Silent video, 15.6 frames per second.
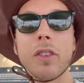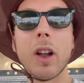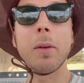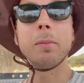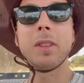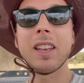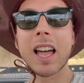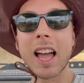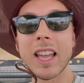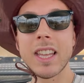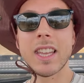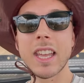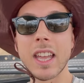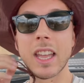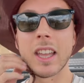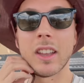from the Lion
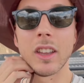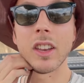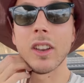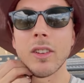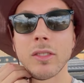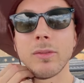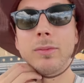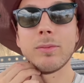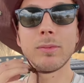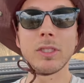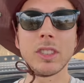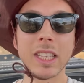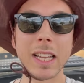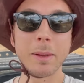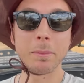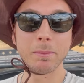King, you know?
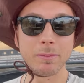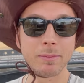Same,